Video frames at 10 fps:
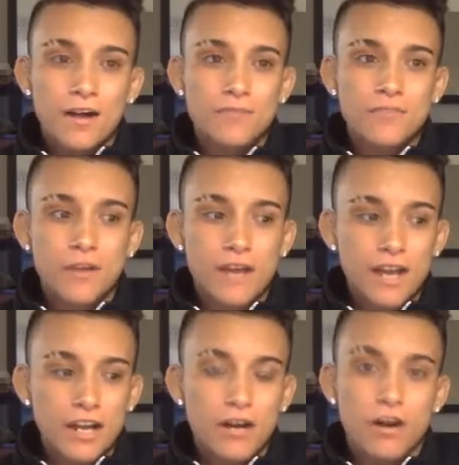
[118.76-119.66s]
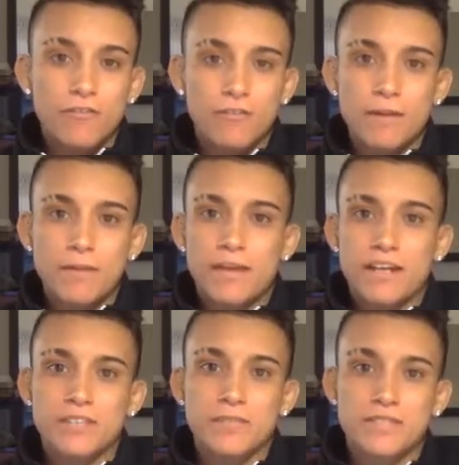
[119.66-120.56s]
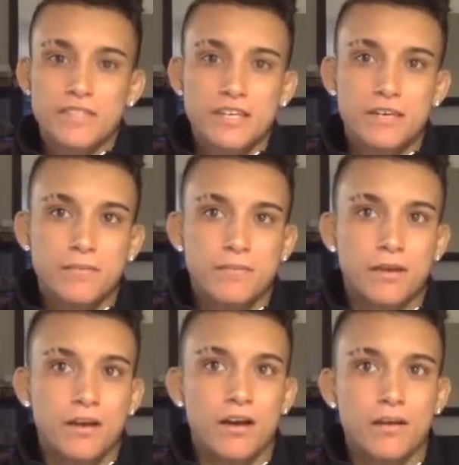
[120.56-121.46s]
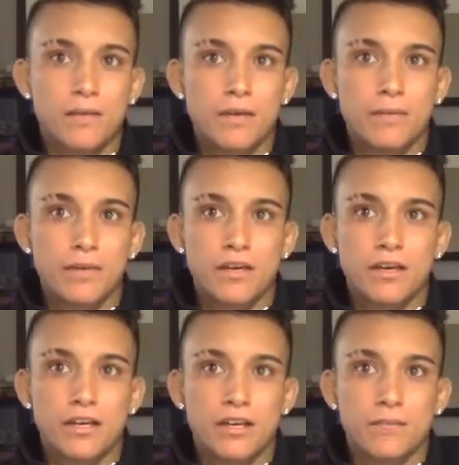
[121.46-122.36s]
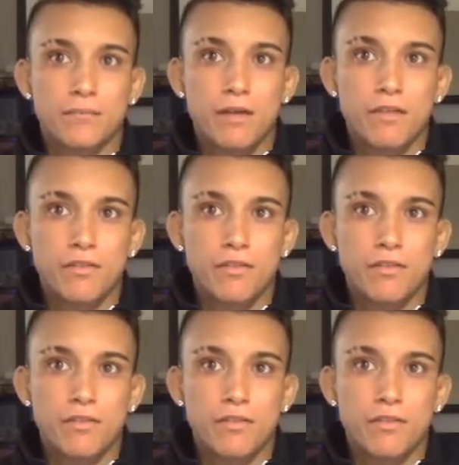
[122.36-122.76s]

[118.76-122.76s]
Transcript: So I got a call from my management team, maybe like a month,